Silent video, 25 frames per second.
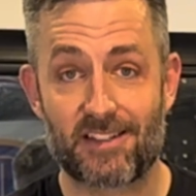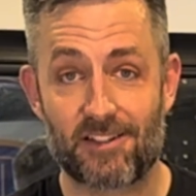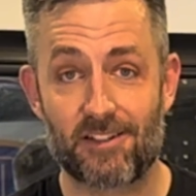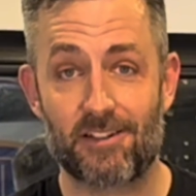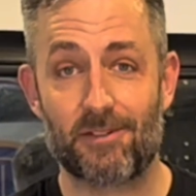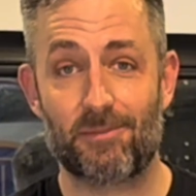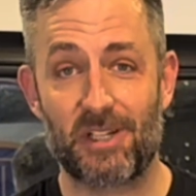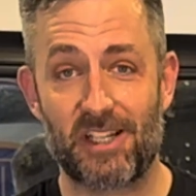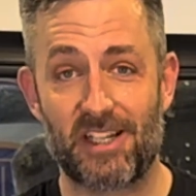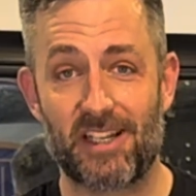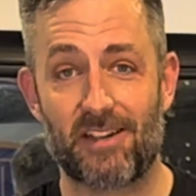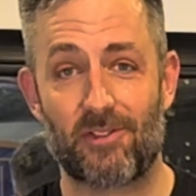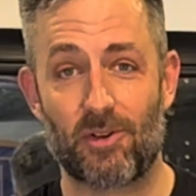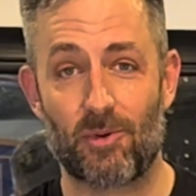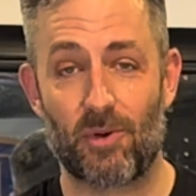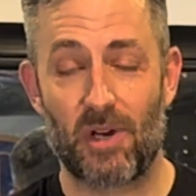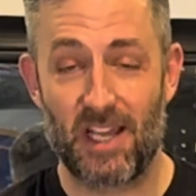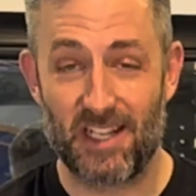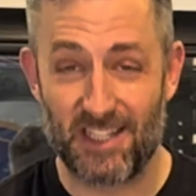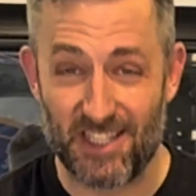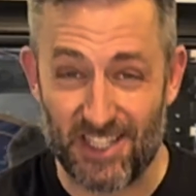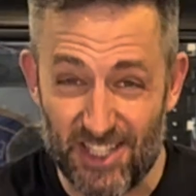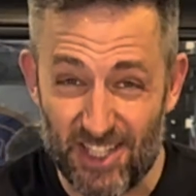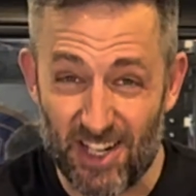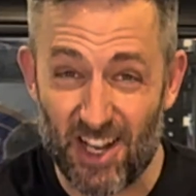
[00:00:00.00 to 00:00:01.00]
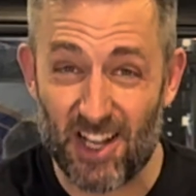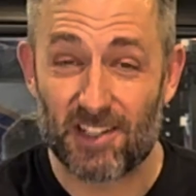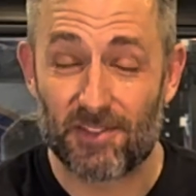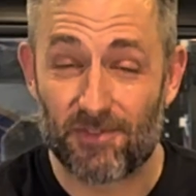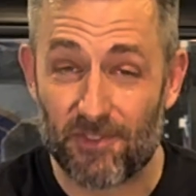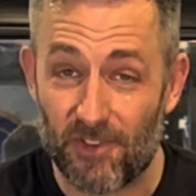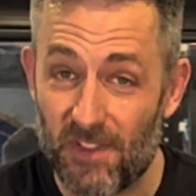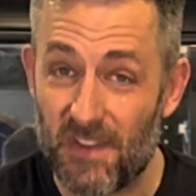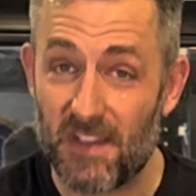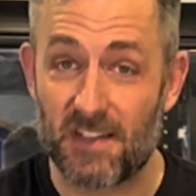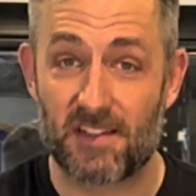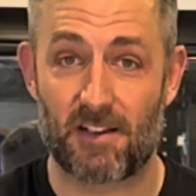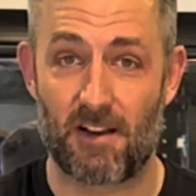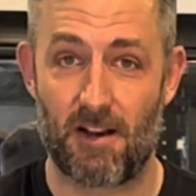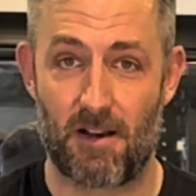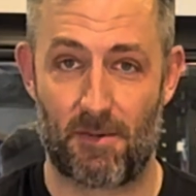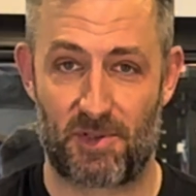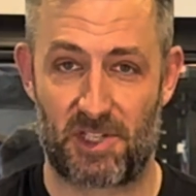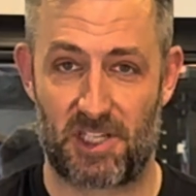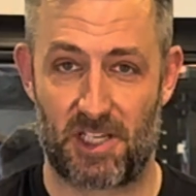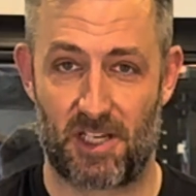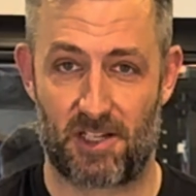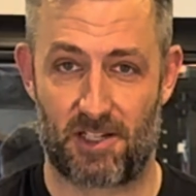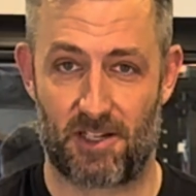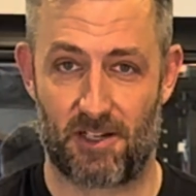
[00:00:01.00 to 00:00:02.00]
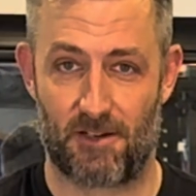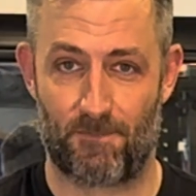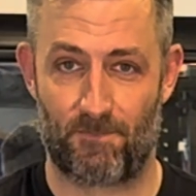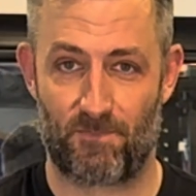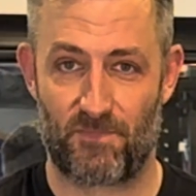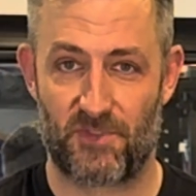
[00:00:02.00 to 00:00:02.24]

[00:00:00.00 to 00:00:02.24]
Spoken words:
going to be given away just for this competition.